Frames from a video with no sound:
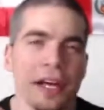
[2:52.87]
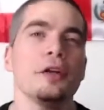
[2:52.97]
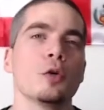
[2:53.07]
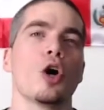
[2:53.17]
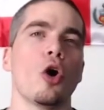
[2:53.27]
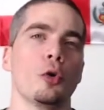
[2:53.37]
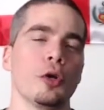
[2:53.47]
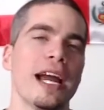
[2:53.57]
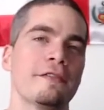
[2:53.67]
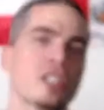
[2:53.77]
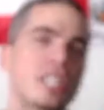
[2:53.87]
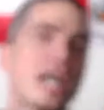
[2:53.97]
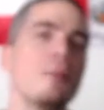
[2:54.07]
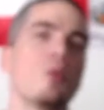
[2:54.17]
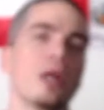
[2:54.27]
you go. You have
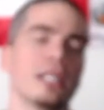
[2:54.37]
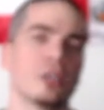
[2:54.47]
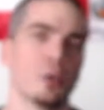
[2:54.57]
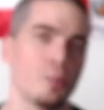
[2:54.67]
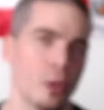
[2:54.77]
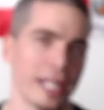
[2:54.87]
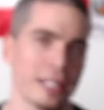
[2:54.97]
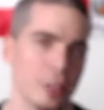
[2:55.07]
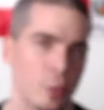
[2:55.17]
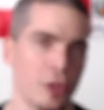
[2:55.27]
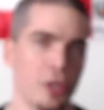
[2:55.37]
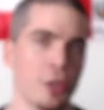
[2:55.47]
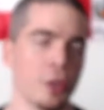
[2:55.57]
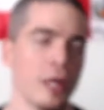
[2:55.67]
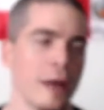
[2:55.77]
someone to practice with
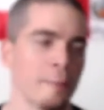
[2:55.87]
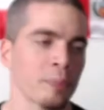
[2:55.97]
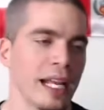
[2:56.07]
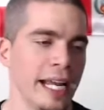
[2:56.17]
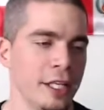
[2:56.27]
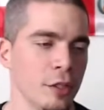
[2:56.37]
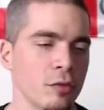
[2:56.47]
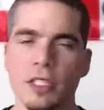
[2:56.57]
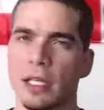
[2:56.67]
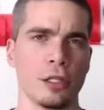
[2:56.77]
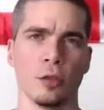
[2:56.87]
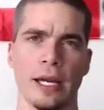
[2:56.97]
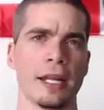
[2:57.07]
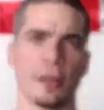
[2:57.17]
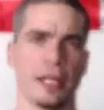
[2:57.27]
you. And you didn't do
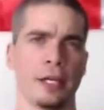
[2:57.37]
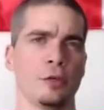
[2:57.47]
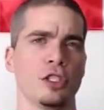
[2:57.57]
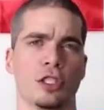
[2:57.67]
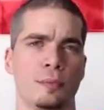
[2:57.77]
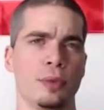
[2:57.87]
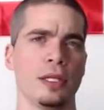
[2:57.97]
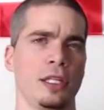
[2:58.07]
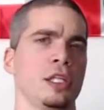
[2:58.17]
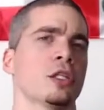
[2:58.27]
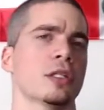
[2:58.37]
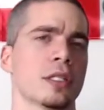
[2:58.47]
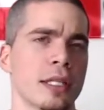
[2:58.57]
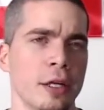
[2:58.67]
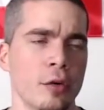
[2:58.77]
anything. You just put a
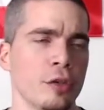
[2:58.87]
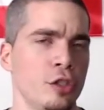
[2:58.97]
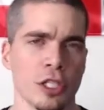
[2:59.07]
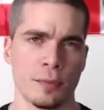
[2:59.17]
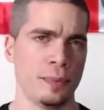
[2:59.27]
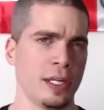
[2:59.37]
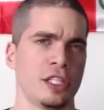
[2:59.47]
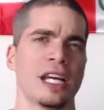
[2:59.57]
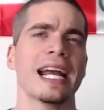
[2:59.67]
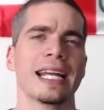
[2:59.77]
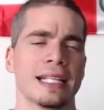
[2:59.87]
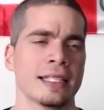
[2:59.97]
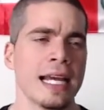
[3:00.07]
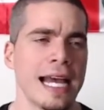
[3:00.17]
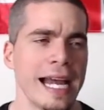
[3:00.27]
t-shirt, you just put a jacket,
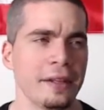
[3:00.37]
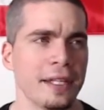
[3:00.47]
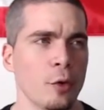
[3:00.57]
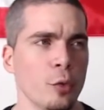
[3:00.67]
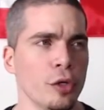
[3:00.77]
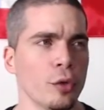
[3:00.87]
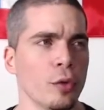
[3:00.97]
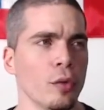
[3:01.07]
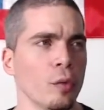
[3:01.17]
and they will